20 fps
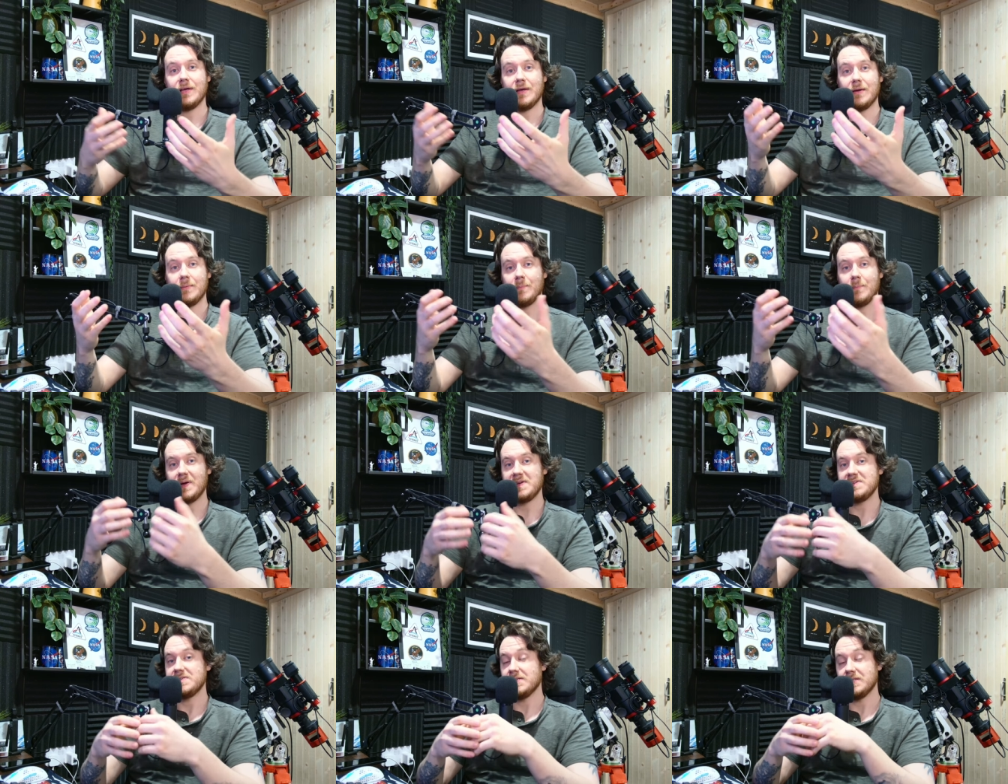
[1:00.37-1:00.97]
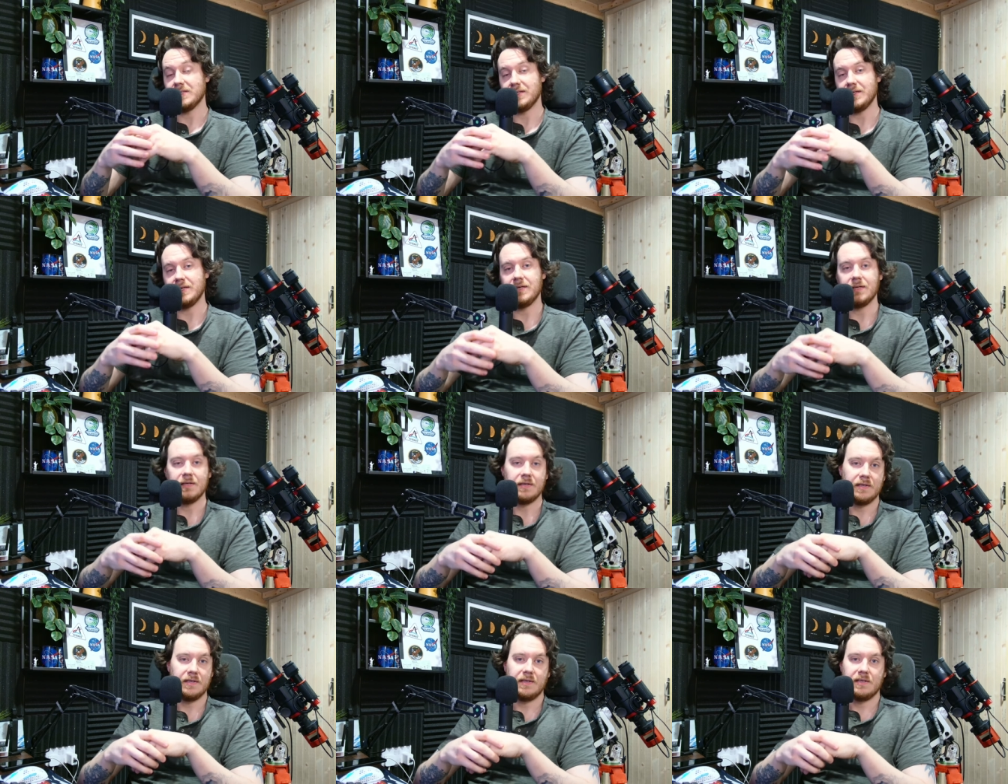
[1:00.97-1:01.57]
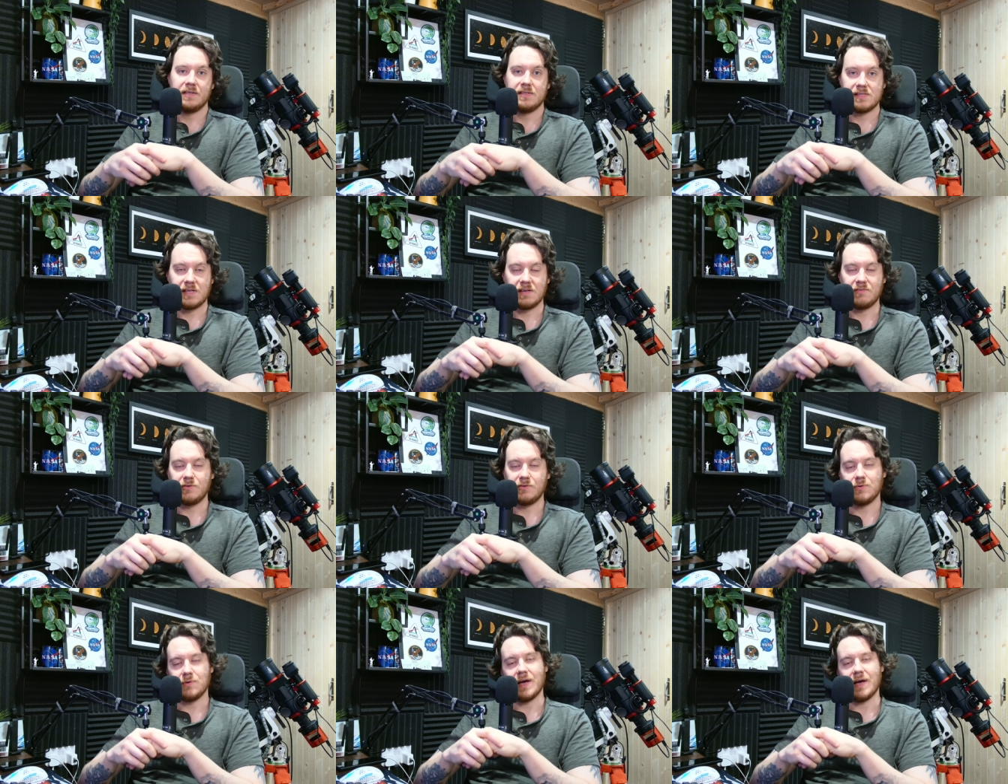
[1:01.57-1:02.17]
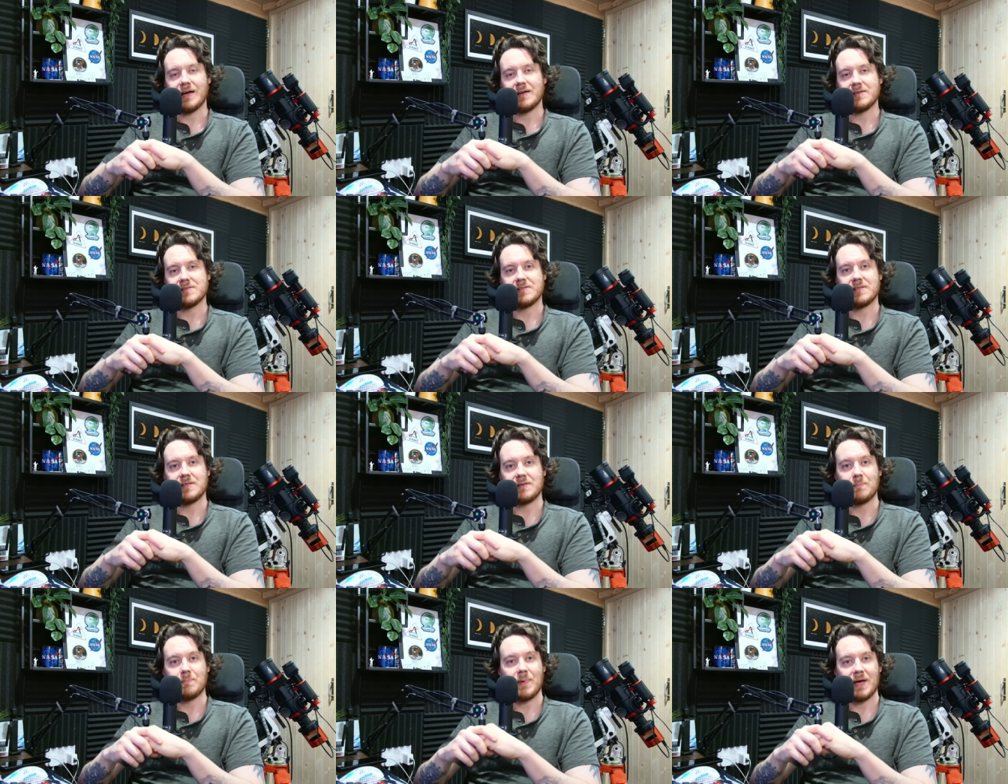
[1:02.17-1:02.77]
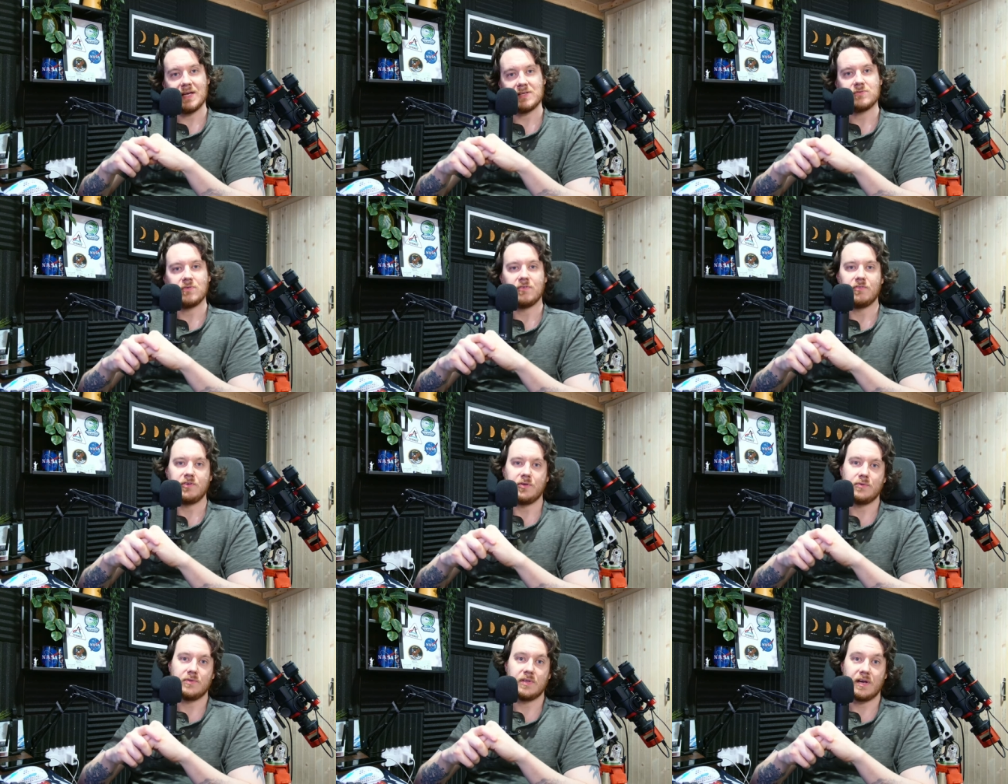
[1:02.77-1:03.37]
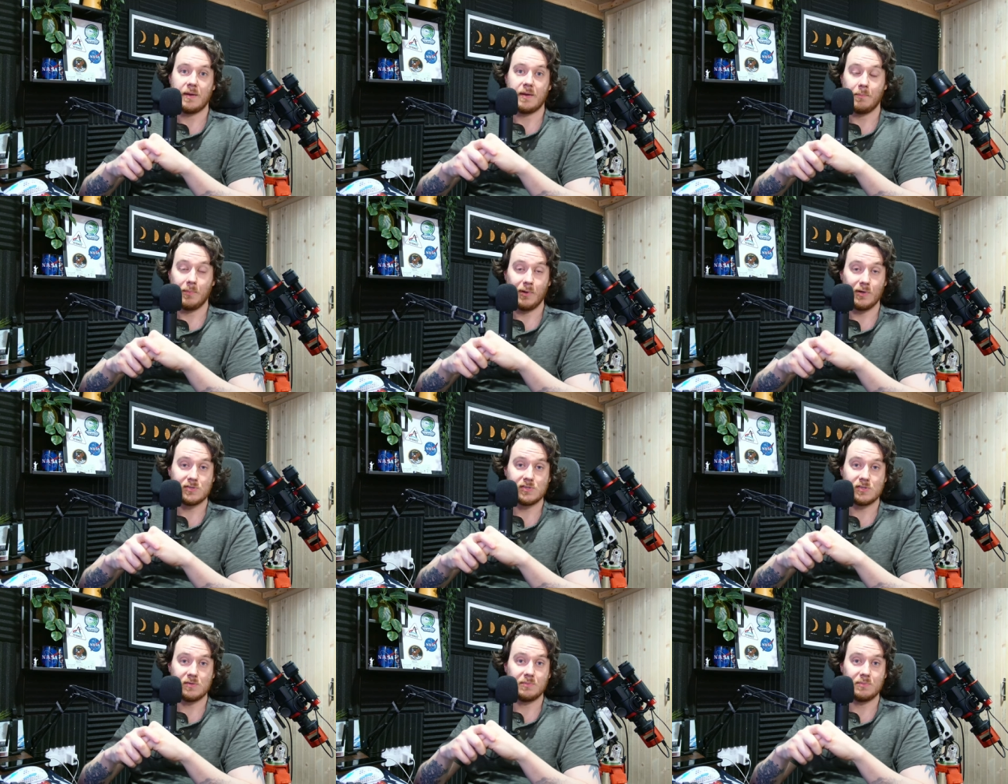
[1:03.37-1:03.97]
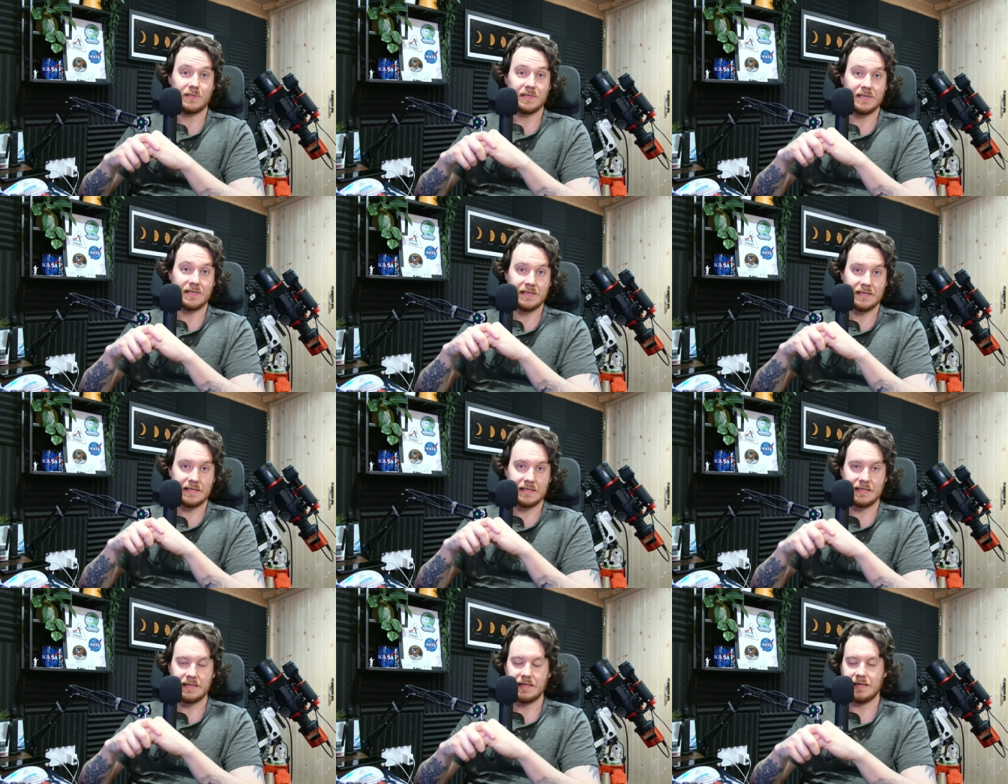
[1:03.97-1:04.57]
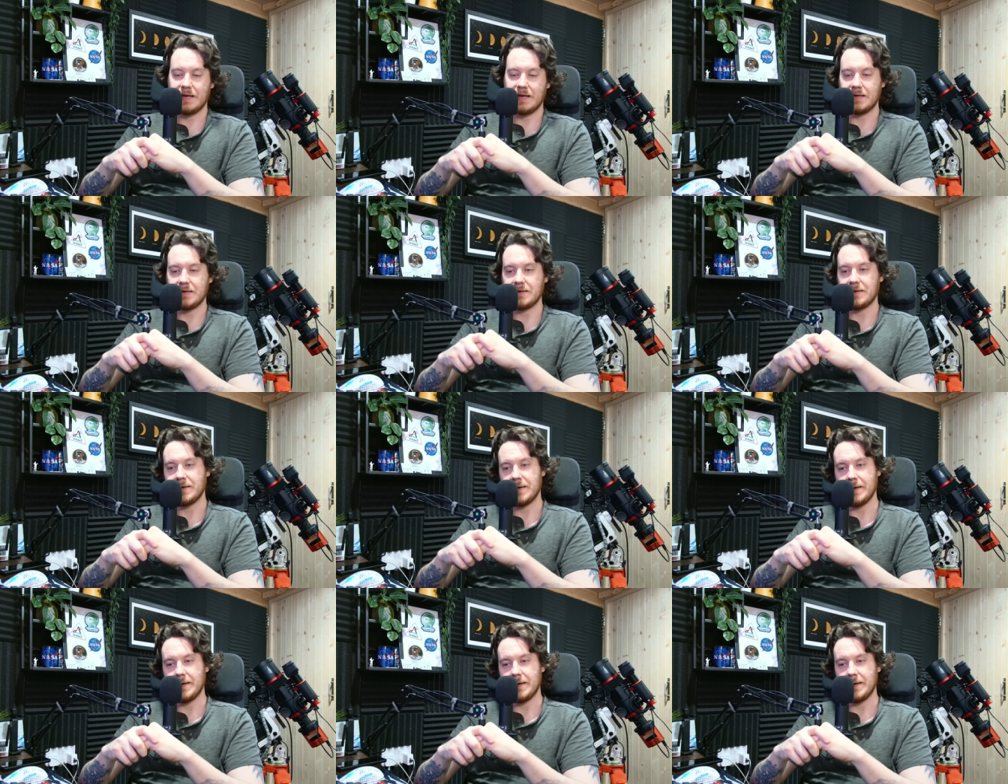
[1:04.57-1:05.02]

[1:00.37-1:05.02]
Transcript: basically, to give you guys the best review that I possibly can.